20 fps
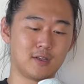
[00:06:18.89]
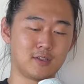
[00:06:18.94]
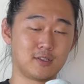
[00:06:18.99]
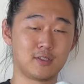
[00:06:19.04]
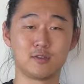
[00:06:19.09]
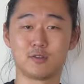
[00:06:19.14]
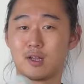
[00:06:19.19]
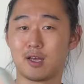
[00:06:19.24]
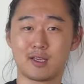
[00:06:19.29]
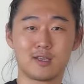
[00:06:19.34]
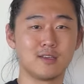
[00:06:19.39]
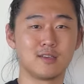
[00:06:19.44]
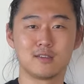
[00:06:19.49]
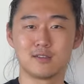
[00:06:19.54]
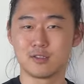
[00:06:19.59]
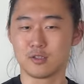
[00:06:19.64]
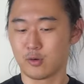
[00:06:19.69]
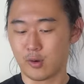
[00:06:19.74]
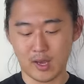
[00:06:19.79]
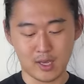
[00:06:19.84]
Do you like it?
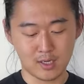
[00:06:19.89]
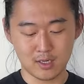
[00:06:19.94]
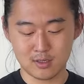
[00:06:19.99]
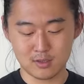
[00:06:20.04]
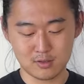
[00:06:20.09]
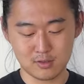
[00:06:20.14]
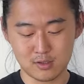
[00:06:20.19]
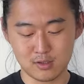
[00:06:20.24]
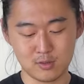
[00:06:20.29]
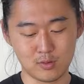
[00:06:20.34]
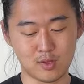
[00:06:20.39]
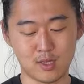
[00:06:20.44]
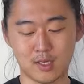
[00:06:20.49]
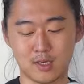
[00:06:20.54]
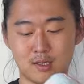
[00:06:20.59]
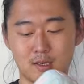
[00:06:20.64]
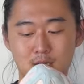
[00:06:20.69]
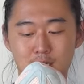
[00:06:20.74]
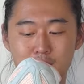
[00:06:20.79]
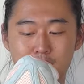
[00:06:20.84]
Do you hate it? Do you
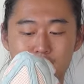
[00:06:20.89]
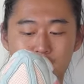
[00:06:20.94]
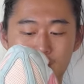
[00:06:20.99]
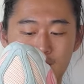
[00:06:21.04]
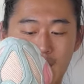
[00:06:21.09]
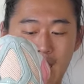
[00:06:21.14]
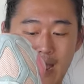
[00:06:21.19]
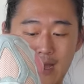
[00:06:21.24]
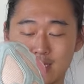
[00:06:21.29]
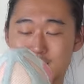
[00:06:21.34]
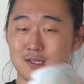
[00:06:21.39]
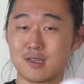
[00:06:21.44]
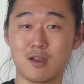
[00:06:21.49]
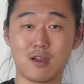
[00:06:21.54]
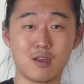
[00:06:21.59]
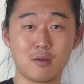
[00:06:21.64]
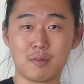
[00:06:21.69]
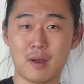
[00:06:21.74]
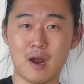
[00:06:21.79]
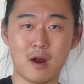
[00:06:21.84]
think it has
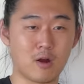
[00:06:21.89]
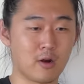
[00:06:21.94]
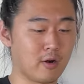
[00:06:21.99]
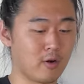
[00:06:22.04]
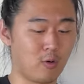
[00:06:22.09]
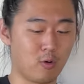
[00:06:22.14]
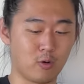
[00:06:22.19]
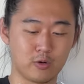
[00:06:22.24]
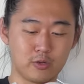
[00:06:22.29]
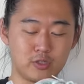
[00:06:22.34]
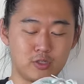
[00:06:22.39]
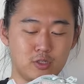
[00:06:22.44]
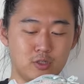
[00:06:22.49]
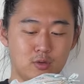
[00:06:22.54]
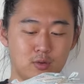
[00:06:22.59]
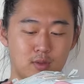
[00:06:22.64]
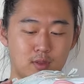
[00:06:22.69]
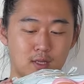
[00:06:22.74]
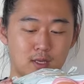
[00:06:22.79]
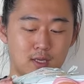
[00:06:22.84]
staying power, or do
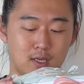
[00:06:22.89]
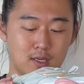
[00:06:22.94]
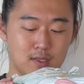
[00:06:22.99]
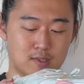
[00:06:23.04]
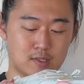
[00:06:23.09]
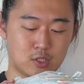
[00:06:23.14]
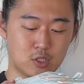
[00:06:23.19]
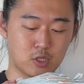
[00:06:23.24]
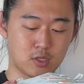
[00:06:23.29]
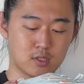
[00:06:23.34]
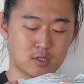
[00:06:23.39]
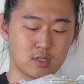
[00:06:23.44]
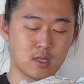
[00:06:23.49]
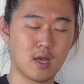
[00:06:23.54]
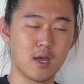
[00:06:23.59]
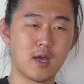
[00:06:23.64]
you think it's just